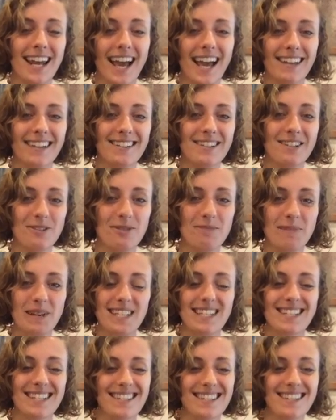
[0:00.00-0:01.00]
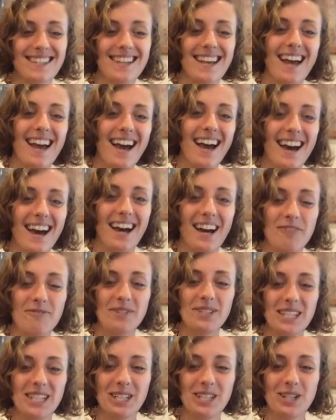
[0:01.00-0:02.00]
and toothpaste is a
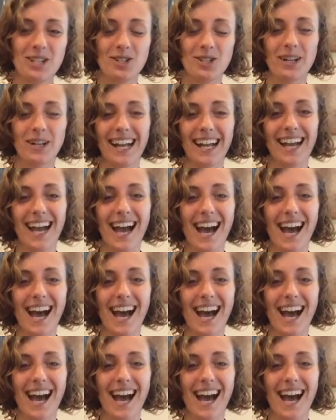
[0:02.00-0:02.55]
really good trick.